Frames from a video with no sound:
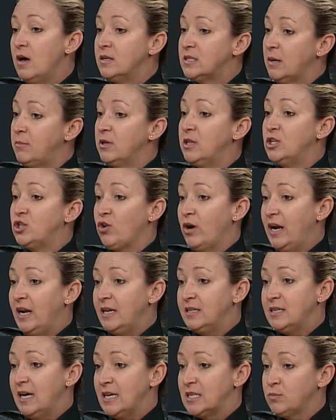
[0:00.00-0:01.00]
Some of the
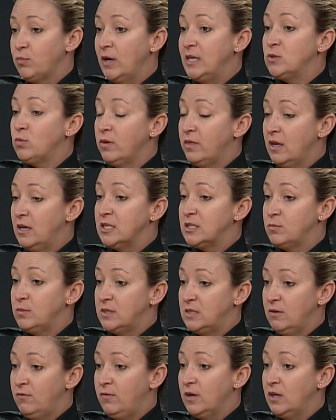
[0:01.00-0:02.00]
training takes place within a
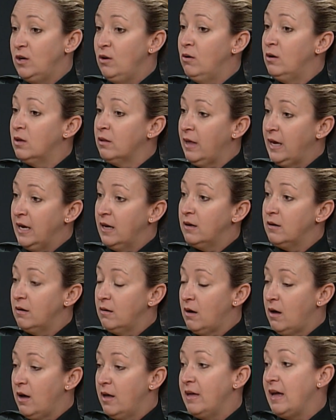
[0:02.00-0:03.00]
specific unit, like
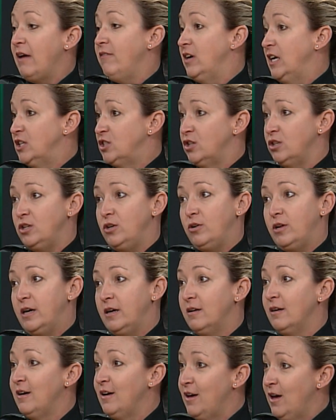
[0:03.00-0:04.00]
aviation
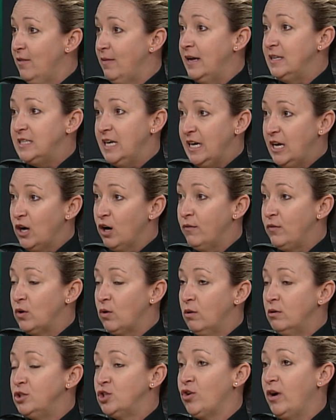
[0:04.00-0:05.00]
unit. They take care of their
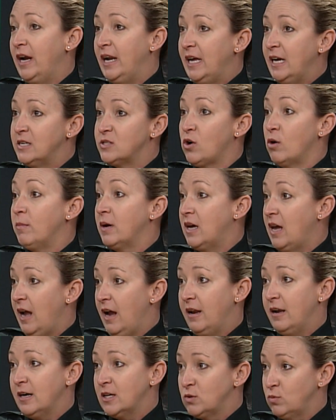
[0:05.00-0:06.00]
own trainings. Our
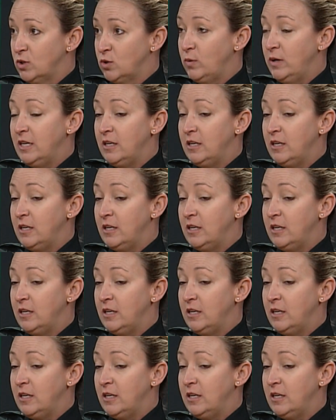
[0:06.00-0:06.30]
mechanics, which we